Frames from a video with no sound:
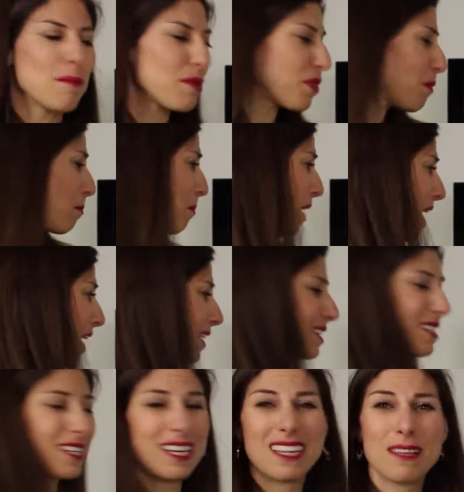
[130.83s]
But the
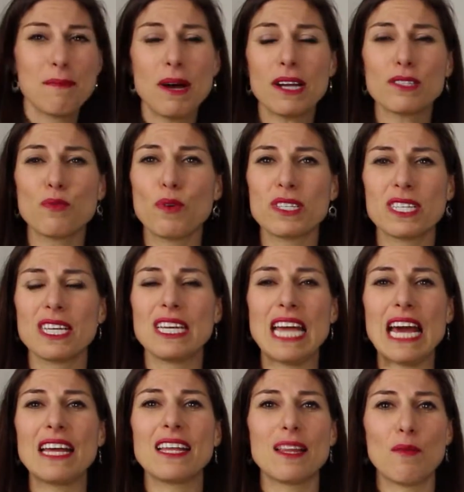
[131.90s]
box wasn't
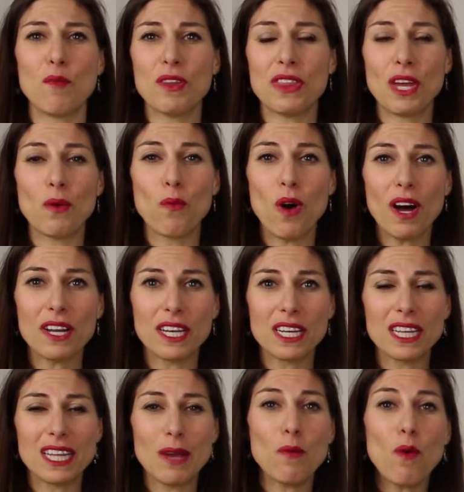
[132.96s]
getting them what they
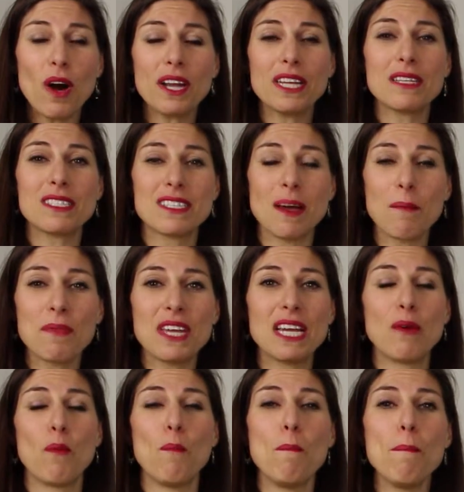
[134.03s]
wanted. They wanted
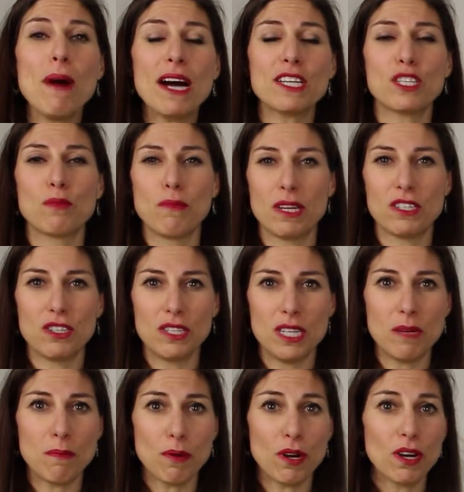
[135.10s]
something much, much
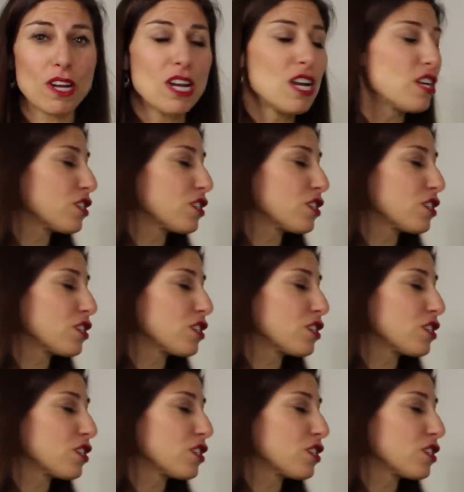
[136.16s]
deeper.